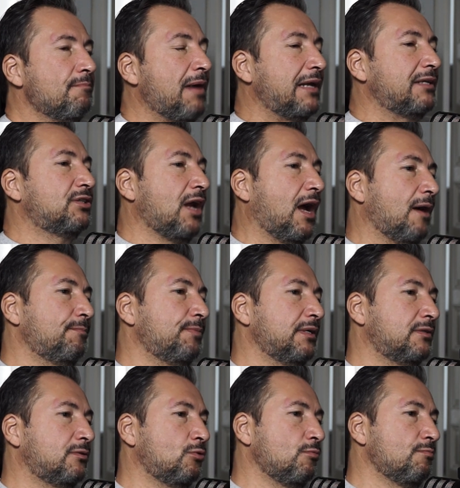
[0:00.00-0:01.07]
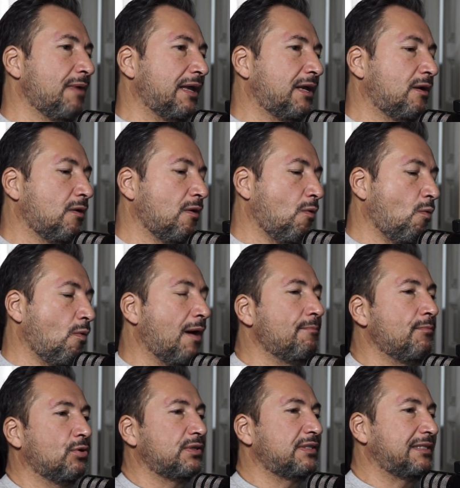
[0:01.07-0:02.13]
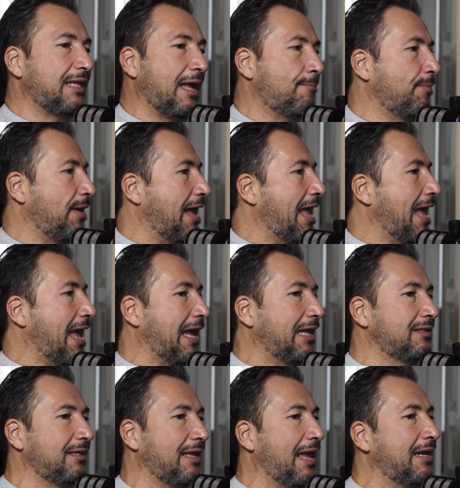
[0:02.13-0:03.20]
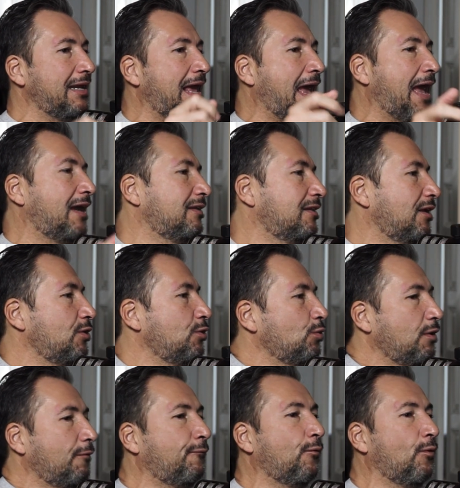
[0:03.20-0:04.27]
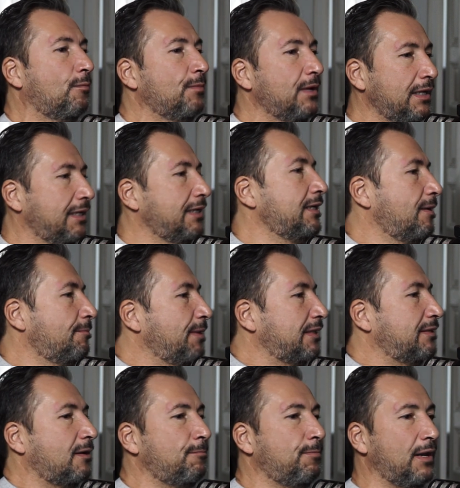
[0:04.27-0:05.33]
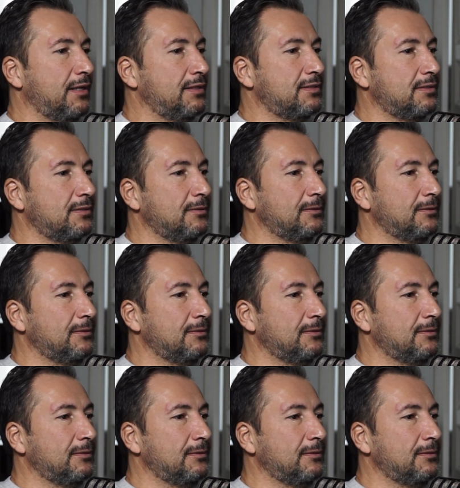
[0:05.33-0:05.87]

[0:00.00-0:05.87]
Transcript: my job is to make one more step ahead and hang the uniform in a better place.